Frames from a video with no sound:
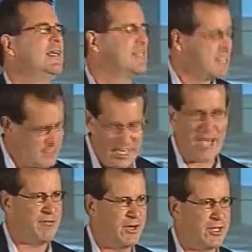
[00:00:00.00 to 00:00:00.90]
is
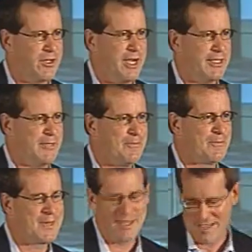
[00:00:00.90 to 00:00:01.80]
not a very good idea.
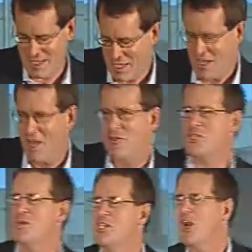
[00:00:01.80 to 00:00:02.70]

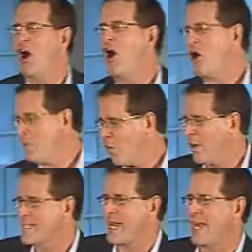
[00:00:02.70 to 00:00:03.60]
This was an
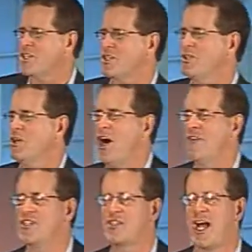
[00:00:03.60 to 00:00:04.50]
all-boys high school
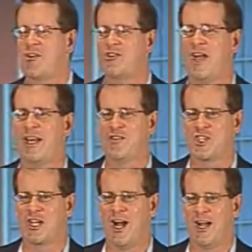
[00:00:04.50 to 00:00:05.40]
on the south side of
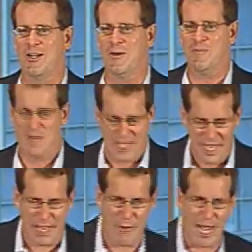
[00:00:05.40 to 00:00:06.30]
Chicago.
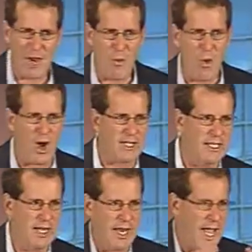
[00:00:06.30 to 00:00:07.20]
And when I
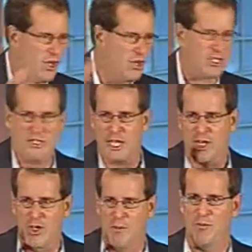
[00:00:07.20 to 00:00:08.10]
walked in and I looked at
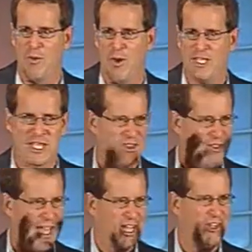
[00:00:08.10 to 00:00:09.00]
that group of boys,
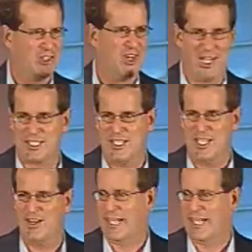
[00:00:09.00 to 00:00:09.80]
they looked